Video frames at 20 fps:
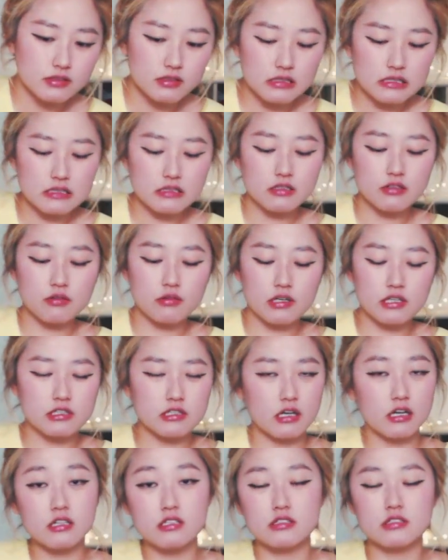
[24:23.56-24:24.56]
So in a
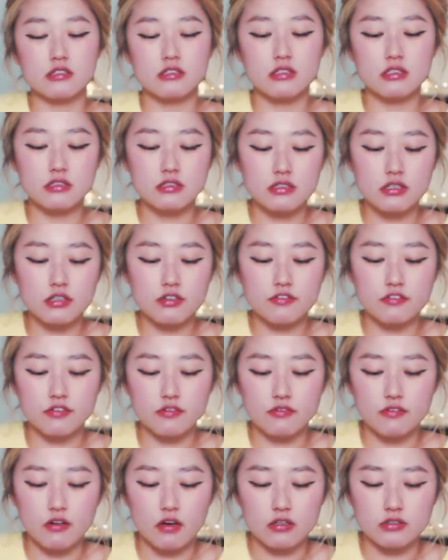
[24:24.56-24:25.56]
way, it's her
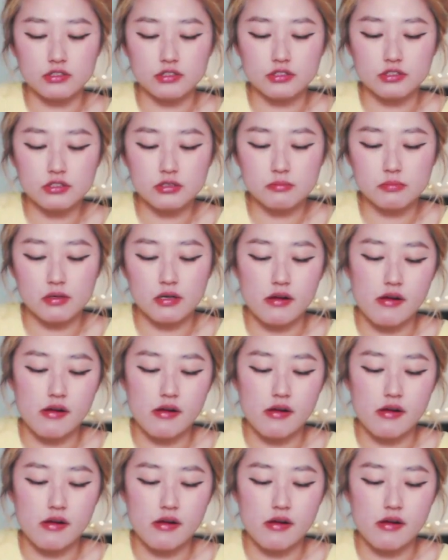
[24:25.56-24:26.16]
fault too,